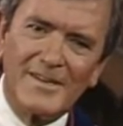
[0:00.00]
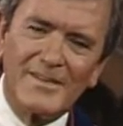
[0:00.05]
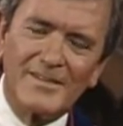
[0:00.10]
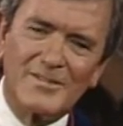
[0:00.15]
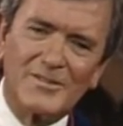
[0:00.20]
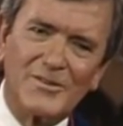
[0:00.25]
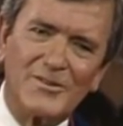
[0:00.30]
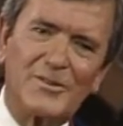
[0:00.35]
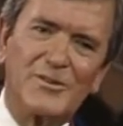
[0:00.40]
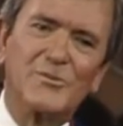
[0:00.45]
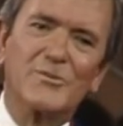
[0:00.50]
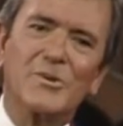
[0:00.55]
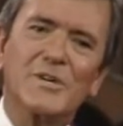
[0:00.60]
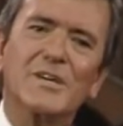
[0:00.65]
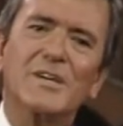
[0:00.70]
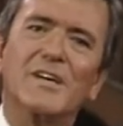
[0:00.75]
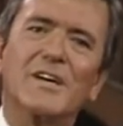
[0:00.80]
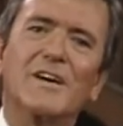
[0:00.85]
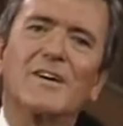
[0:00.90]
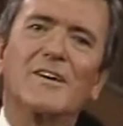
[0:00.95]
so that
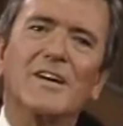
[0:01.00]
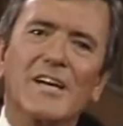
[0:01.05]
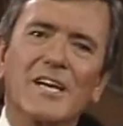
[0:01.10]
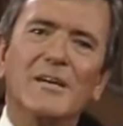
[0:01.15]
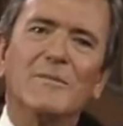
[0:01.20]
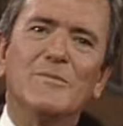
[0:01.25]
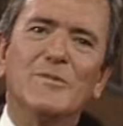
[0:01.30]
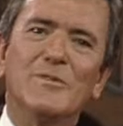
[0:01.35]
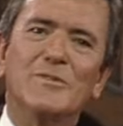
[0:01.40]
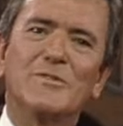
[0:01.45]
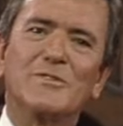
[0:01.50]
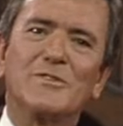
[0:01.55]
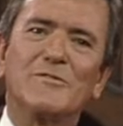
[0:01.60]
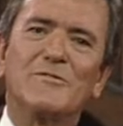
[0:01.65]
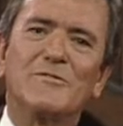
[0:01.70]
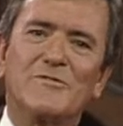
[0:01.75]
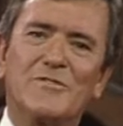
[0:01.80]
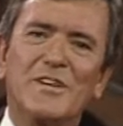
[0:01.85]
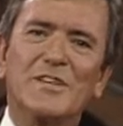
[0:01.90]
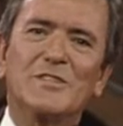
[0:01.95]
we are able to
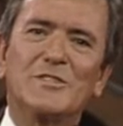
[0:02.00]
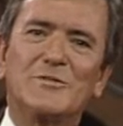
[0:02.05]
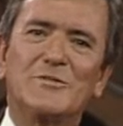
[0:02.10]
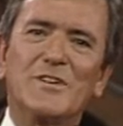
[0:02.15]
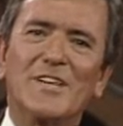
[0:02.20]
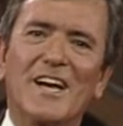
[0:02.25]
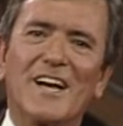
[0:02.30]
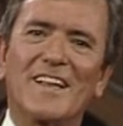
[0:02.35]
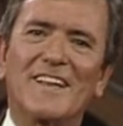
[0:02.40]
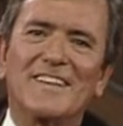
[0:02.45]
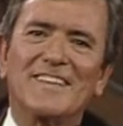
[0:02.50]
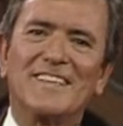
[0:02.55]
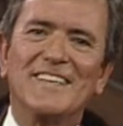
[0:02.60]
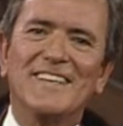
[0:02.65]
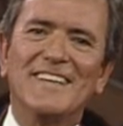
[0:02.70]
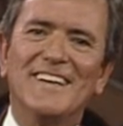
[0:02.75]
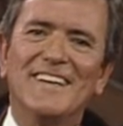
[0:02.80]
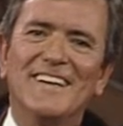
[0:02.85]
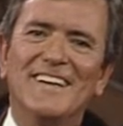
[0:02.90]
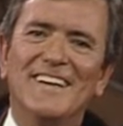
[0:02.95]
face
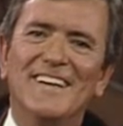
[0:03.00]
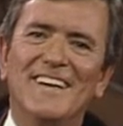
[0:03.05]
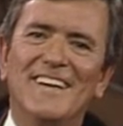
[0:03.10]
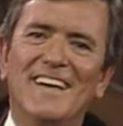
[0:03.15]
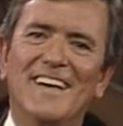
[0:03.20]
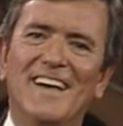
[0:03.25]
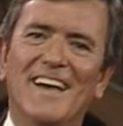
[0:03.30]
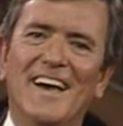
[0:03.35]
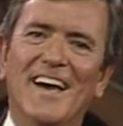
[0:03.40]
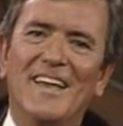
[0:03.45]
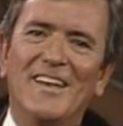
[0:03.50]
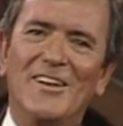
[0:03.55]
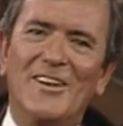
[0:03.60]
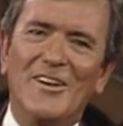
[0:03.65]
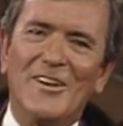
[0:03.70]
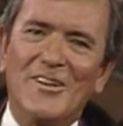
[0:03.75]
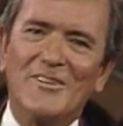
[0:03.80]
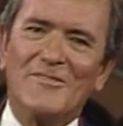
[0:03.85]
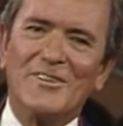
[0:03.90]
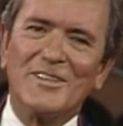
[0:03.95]
reality and
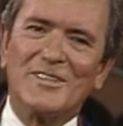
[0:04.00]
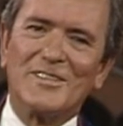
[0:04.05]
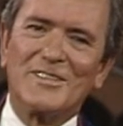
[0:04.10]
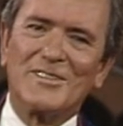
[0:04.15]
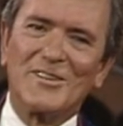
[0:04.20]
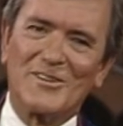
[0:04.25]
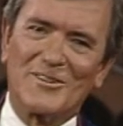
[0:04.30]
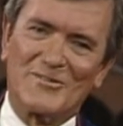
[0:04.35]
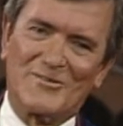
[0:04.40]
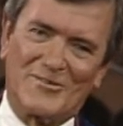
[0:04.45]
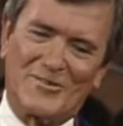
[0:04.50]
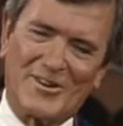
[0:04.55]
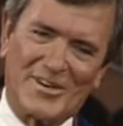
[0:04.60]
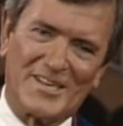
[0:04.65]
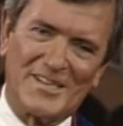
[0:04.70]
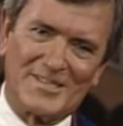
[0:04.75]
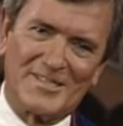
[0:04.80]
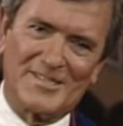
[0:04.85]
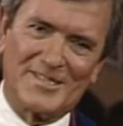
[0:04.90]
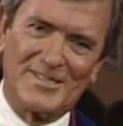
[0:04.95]
live it to the
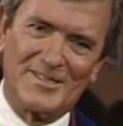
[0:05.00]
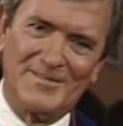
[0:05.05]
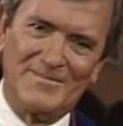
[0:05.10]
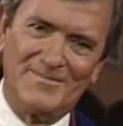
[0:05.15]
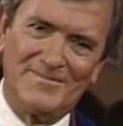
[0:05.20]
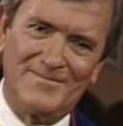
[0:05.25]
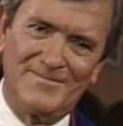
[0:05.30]
fullest.